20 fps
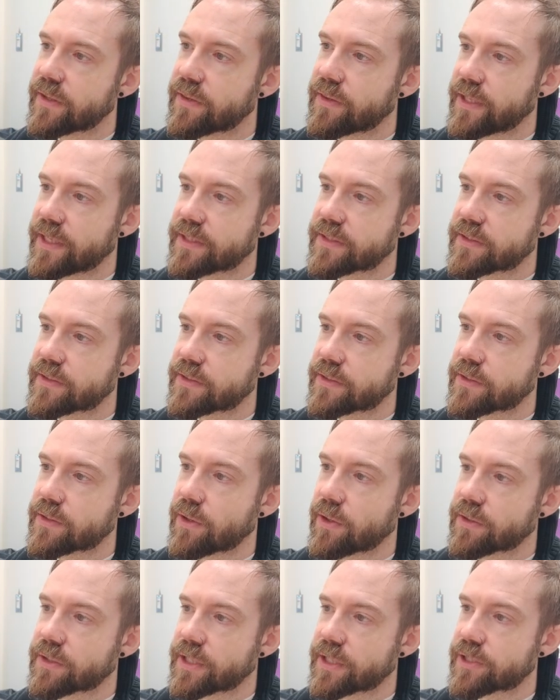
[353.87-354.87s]
this
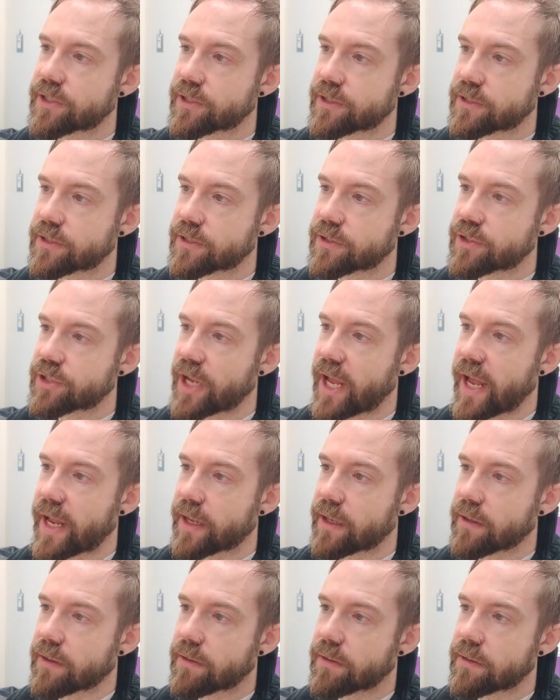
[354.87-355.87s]
condition to
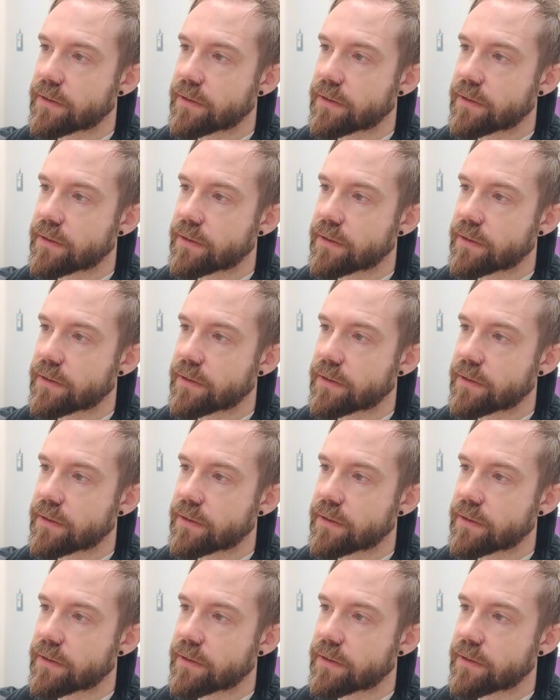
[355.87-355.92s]
check,